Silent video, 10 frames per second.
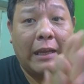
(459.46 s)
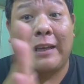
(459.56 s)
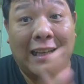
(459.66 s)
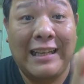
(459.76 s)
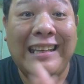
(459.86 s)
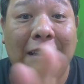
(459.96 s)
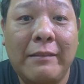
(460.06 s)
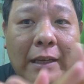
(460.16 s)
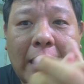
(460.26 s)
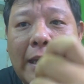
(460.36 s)
and
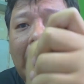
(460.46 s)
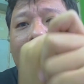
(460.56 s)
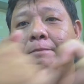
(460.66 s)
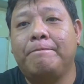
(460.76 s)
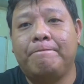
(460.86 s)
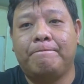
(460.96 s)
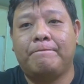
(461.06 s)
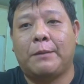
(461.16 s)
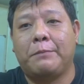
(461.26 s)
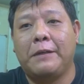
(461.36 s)
clean the hand
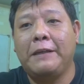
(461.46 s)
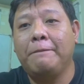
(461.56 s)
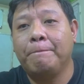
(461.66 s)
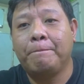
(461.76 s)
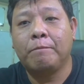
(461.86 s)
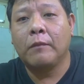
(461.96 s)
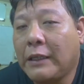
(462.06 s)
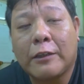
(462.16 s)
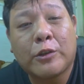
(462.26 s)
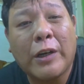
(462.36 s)
properly.
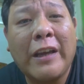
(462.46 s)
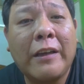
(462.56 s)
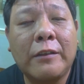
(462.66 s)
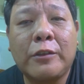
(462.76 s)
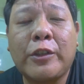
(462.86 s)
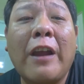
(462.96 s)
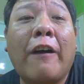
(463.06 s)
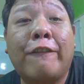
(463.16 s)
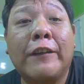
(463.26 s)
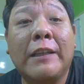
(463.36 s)
Yeah, try
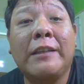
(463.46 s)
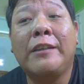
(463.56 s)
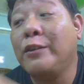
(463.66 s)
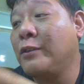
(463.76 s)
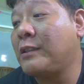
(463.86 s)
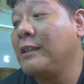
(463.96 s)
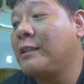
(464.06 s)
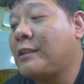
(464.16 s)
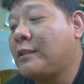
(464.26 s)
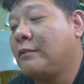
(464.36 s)
often use
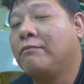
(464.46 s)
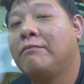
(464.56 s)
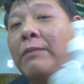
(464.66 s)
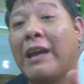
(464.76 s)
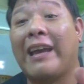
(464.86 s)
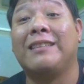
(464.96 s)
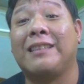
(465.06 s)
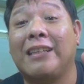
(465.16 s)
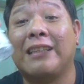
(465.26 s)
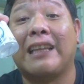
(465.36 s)
this hand
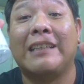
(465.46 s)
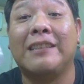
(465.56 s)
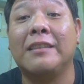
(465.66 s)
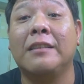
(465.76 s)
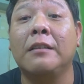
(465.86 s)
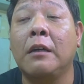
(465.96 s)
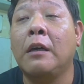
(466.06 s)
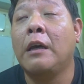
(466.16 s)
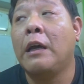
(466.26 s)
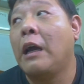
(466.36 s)
sanitizer,
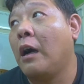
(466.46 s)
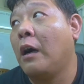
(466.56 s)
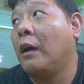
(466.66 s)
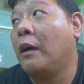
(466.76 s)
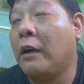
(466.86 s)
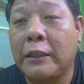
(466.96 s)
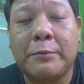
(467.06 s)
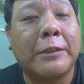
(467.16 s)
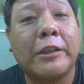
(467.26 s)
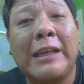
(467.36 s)

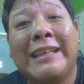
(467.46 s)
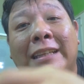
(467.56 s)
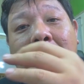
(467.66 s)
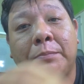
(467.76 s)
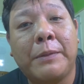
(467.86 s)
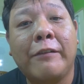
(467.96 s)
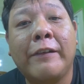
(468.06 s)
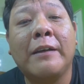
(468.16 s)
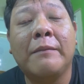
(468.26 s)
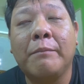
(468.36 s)
especially in this
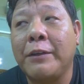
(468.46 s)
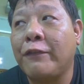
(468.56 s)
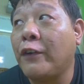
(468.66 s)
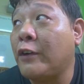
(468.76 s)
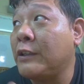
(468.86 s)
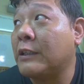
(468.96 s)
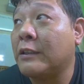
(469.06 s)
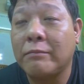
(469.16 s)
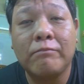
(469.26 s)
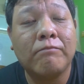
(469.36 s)
period before
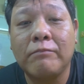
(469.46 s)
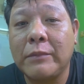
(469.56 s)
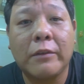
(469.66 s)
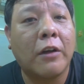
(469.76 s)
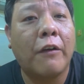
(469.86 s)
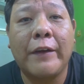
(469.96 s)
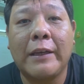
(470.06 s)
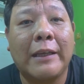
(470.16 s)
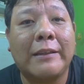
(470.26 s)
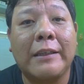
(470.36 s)
the
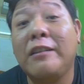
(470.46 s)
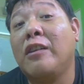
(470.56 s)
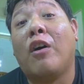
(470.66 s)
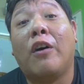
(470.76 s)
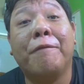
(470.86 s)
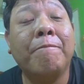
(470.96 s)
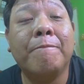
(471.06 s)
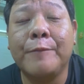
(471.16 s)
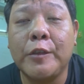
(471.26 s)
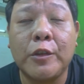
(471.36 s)
COVID-19 gone.
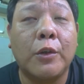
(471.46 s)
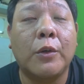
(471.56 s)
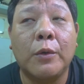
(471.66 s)
So